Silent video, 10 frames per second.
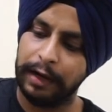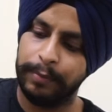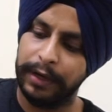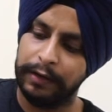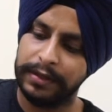
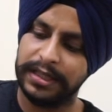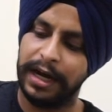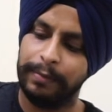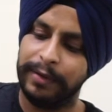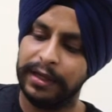It will
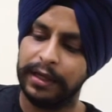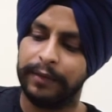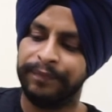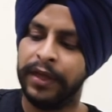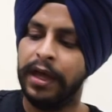start
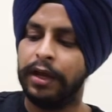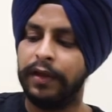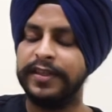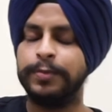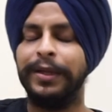blinking. Now
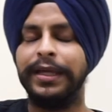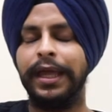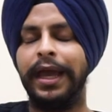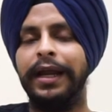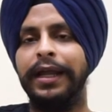this blinking LED